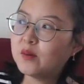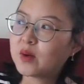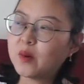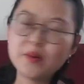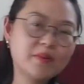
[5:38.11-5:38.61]

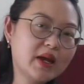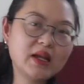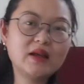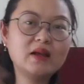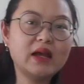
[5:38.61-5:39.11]
probably
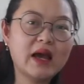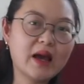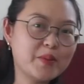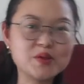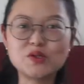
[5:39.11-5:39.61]
many
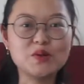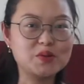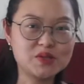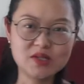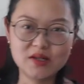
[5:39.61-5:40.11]

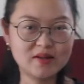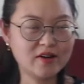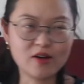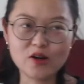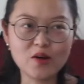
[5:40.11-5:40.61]
episodes
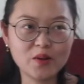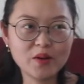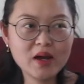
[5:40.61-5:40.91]
ago,